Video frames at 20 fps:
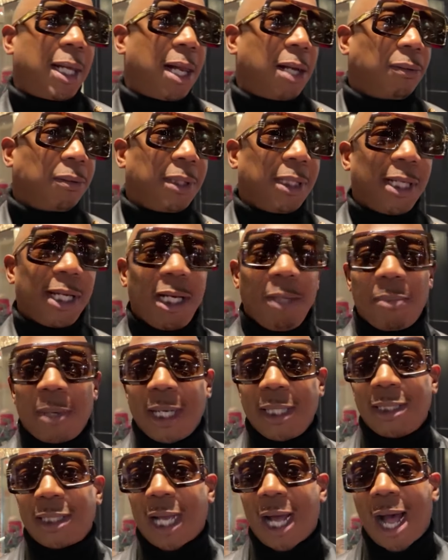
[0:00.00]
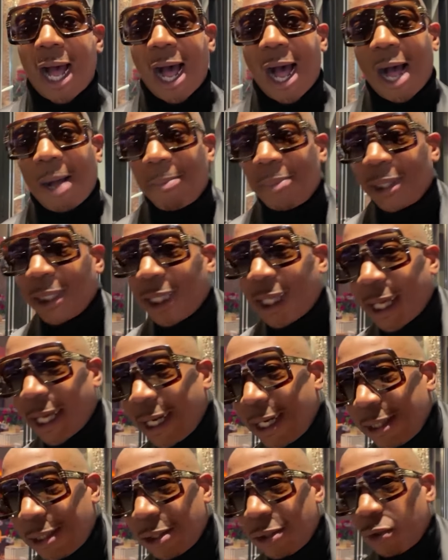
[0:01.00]
don't think anybody's
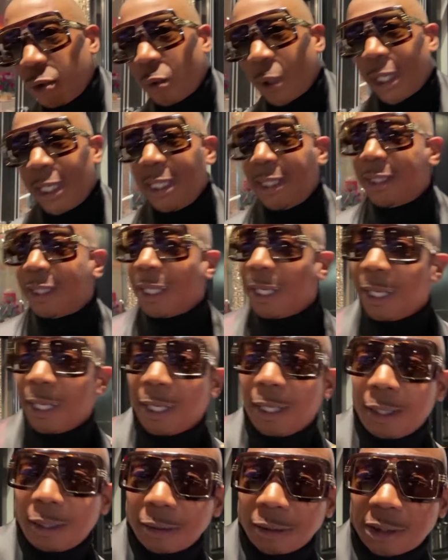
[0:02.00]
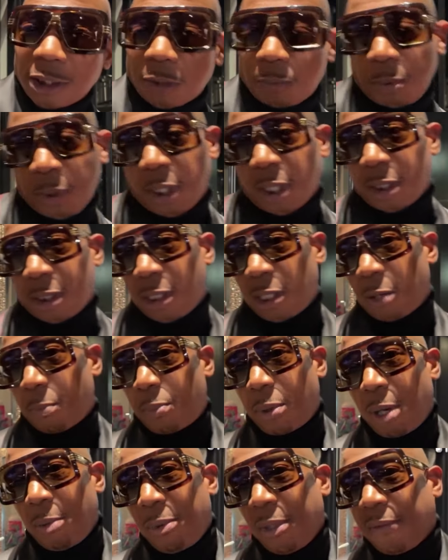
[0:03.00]
obligated to do anything just because they're a
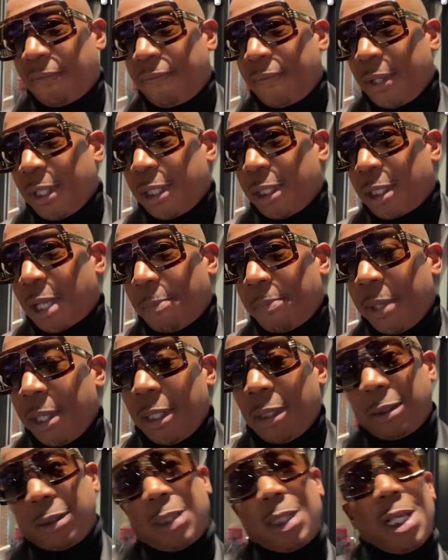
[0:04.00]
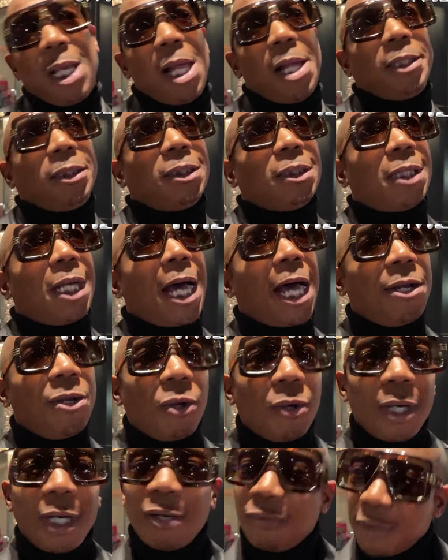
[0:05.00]
public figure. I mean, I
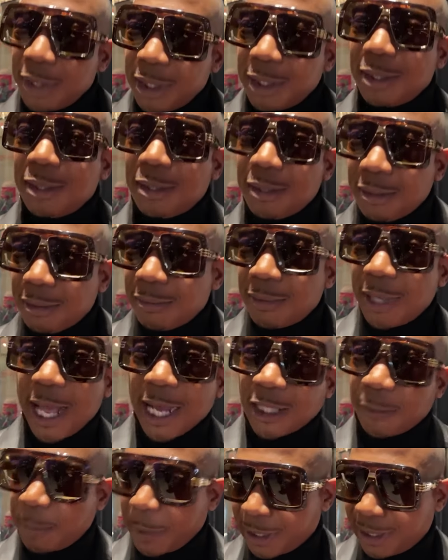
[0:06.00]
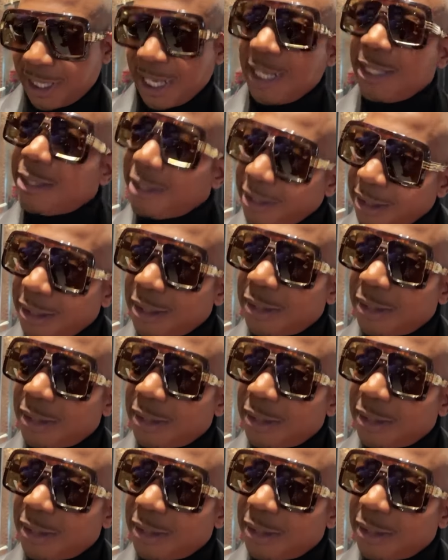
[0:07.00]
know there is expectations